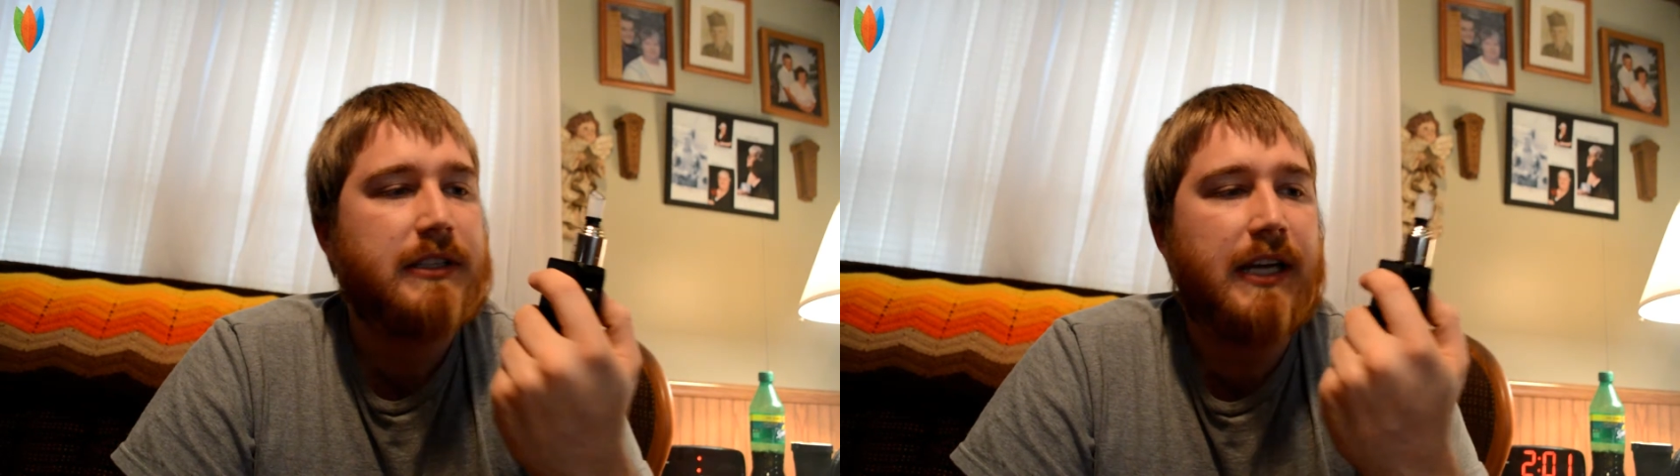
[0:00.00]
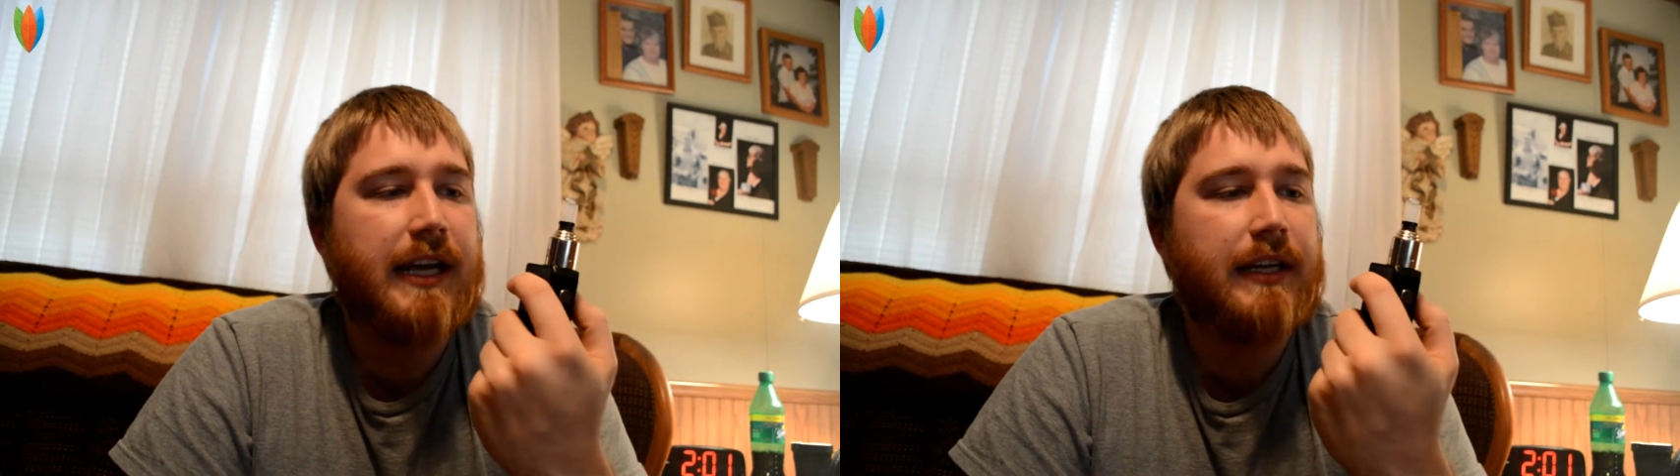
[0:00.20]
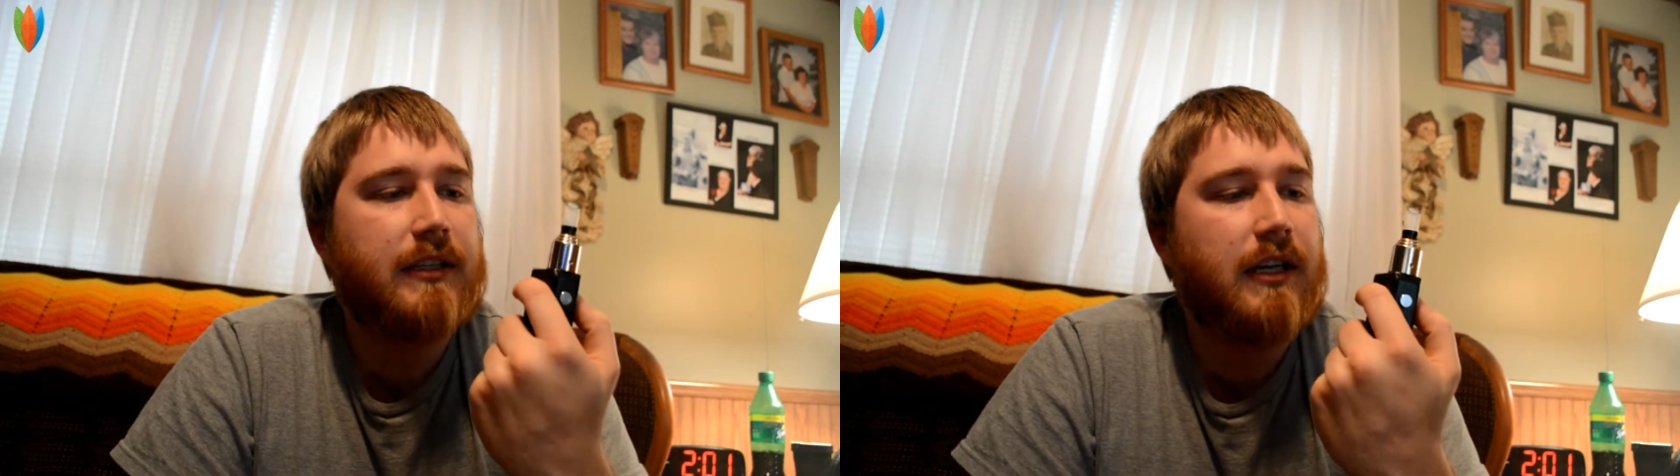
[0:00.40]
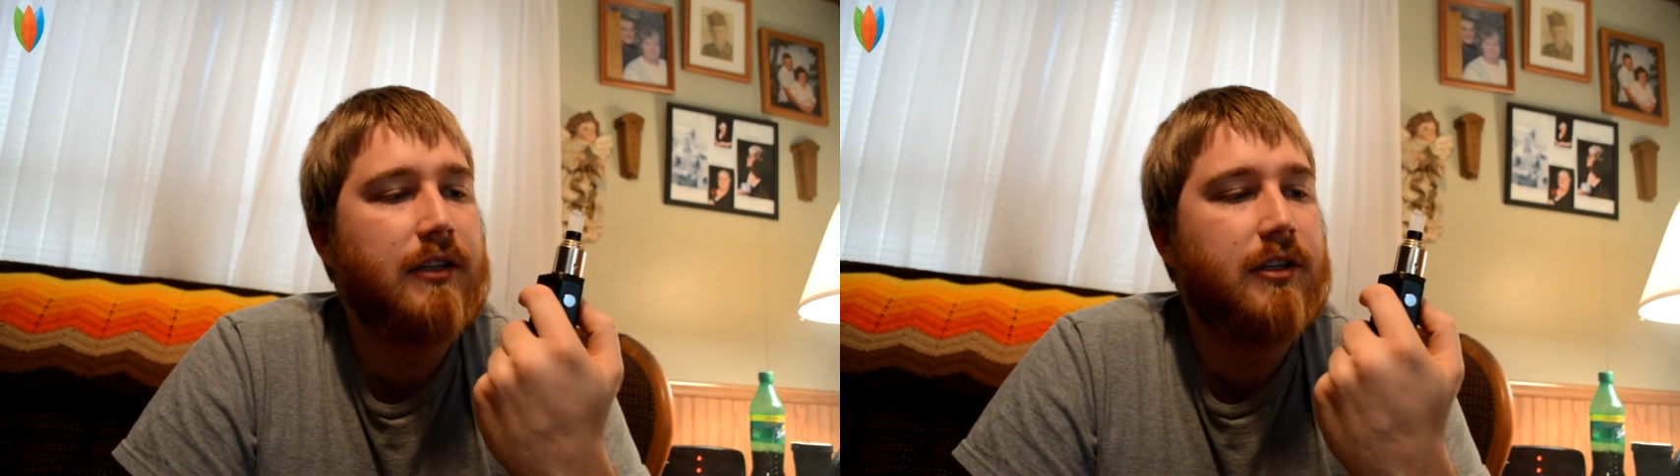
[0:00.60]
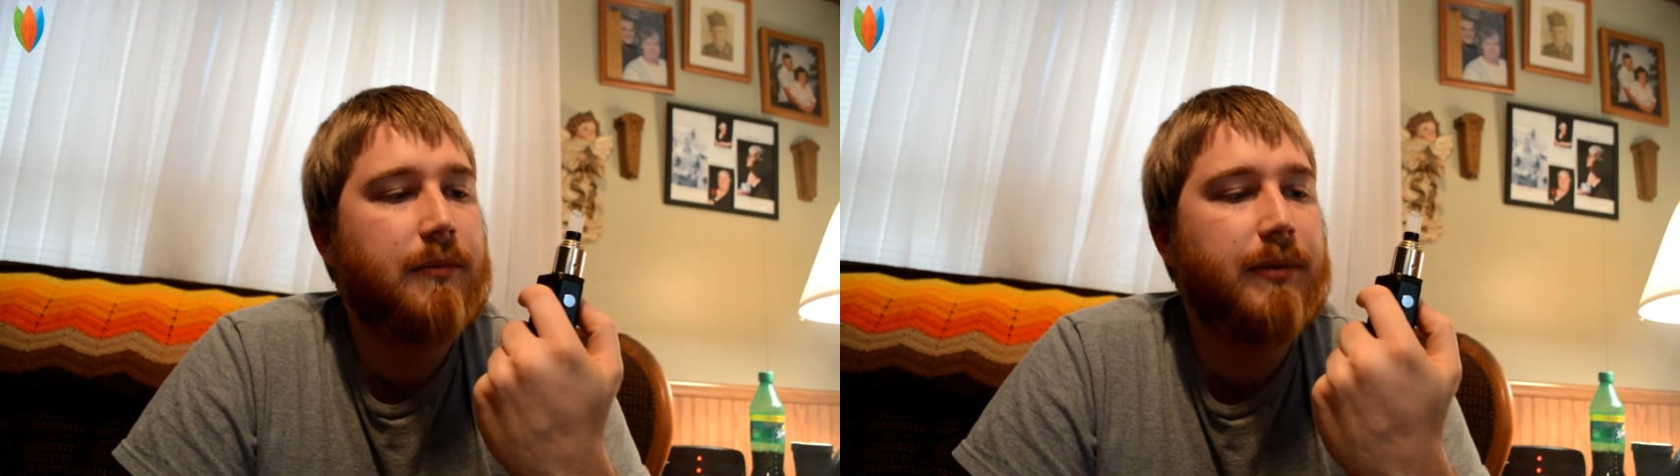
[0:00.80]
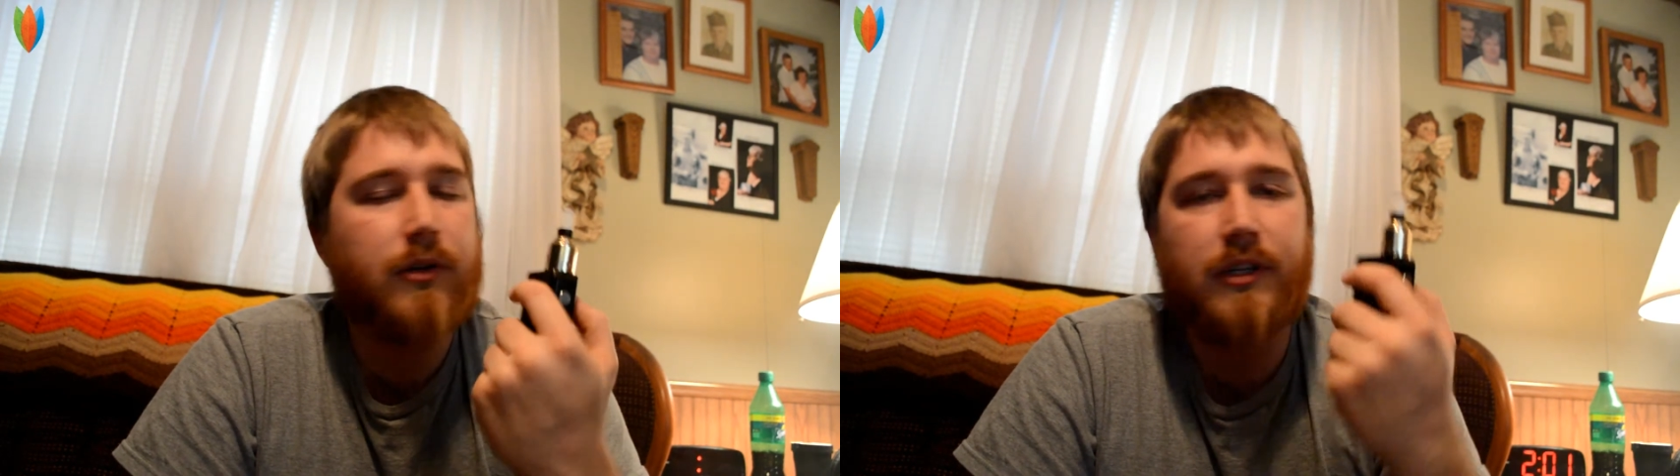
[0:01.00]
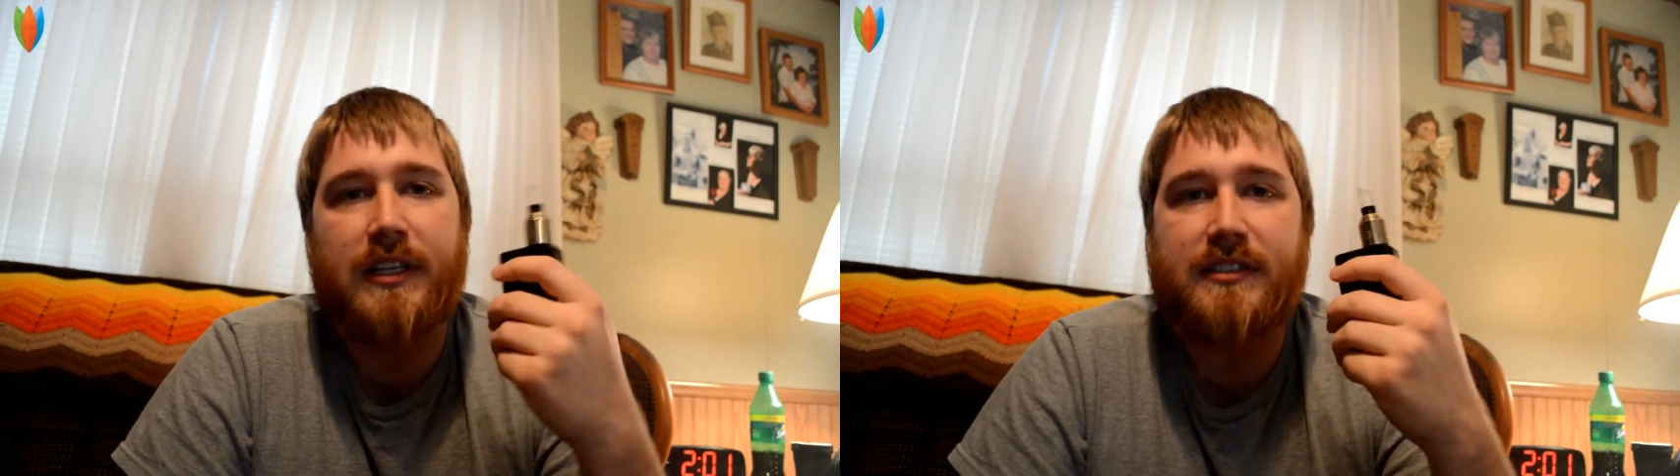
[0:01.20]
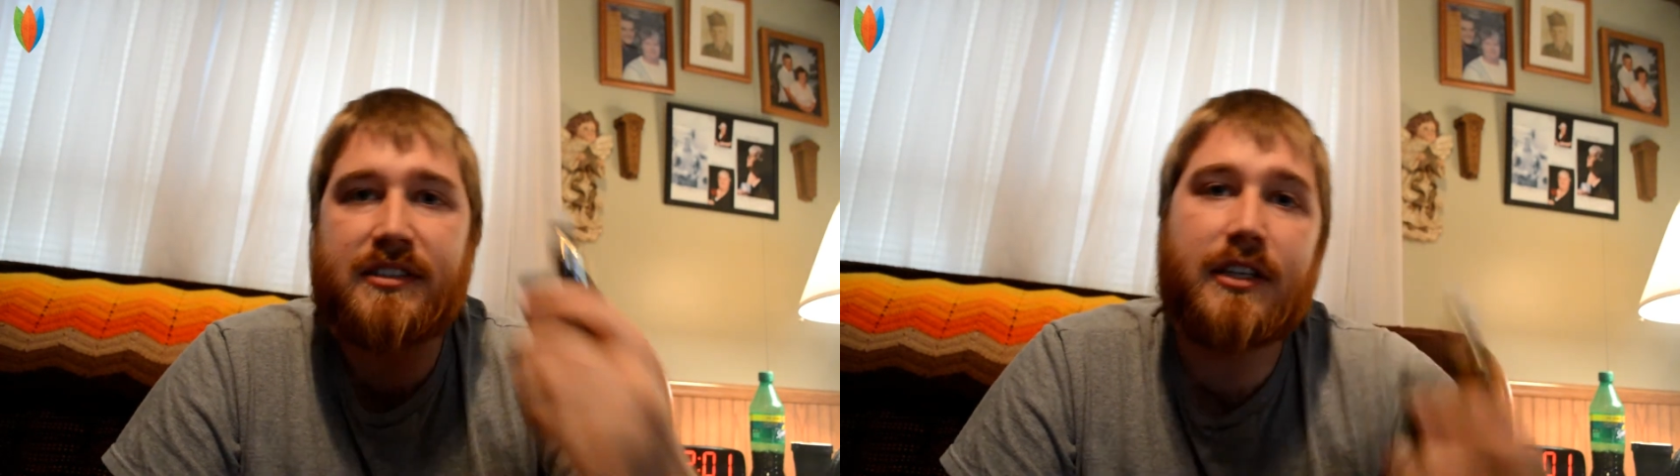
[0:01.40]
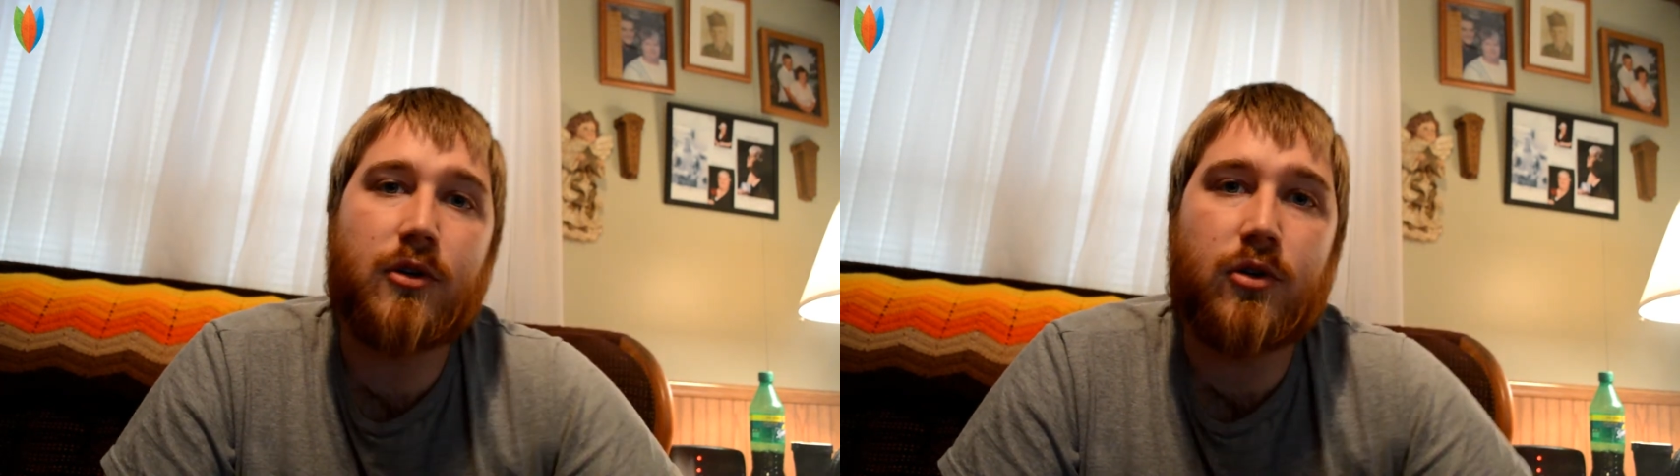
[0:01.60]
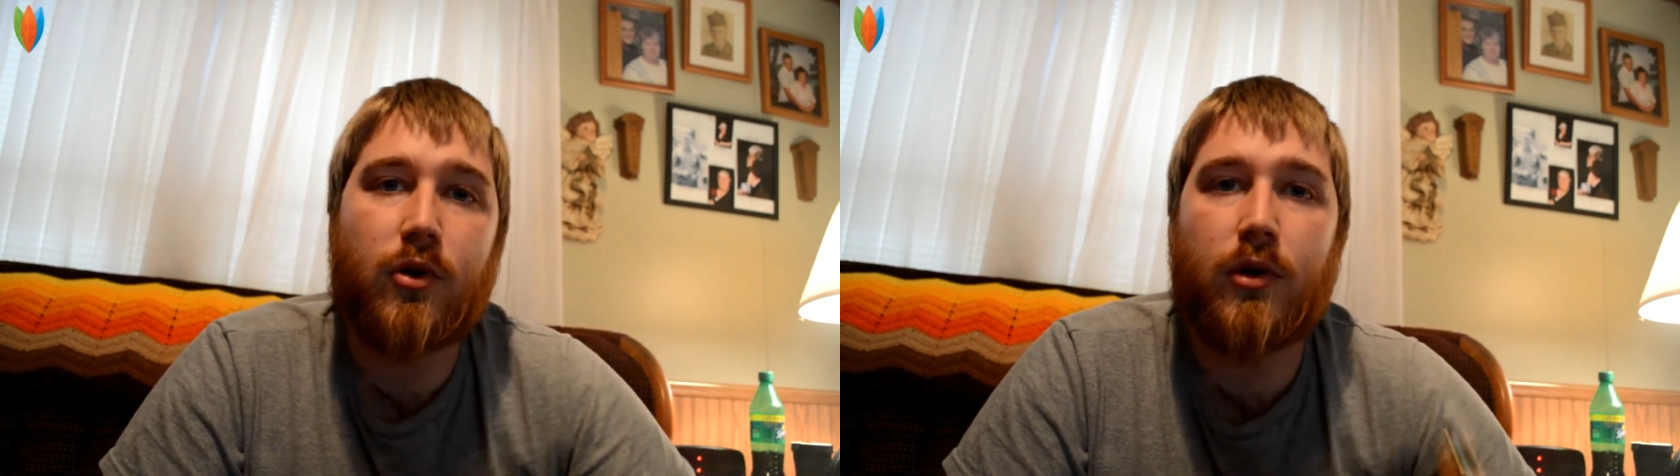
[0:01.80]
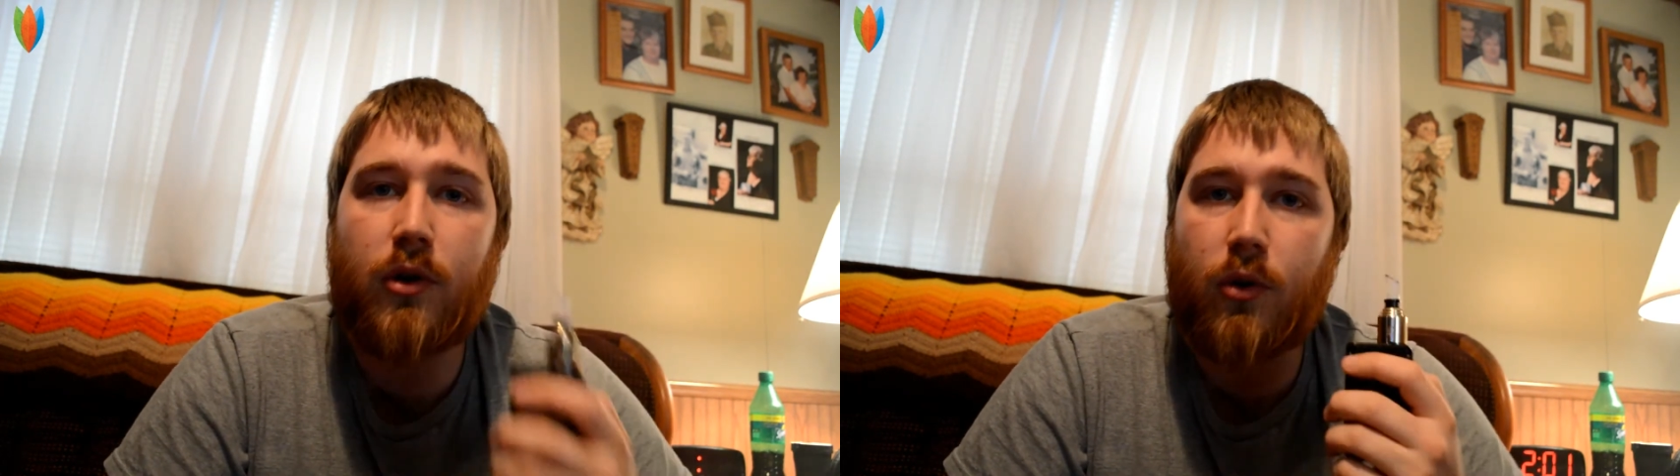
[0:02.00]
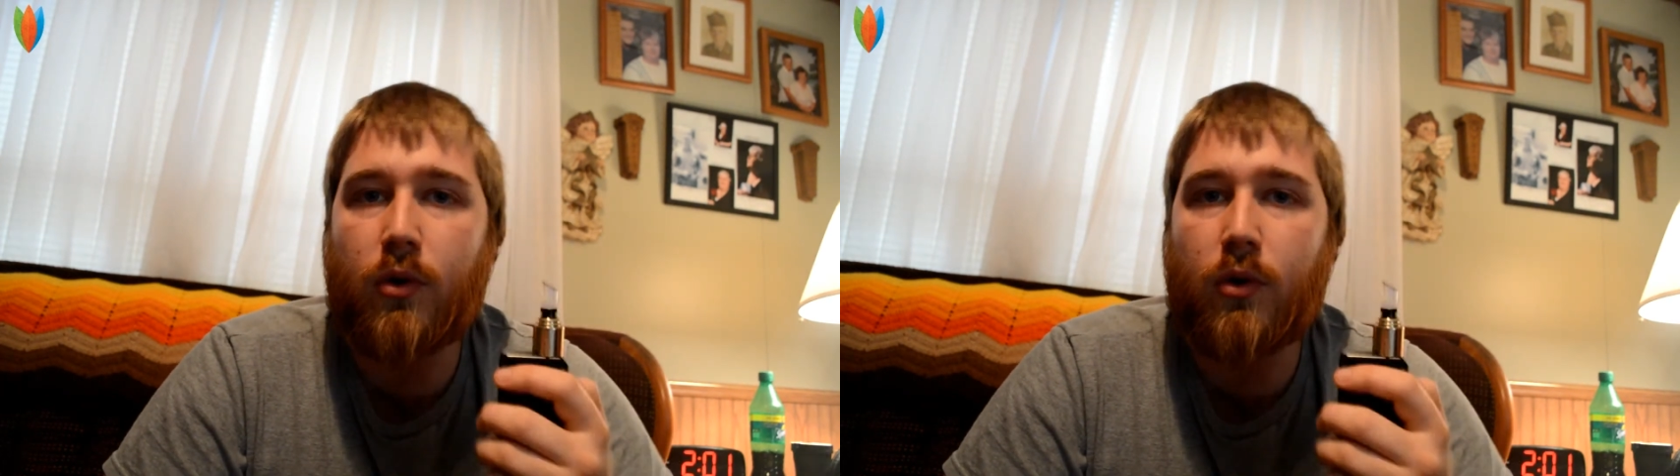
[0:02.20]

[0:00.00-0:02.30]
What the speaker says: and you can build it in single coil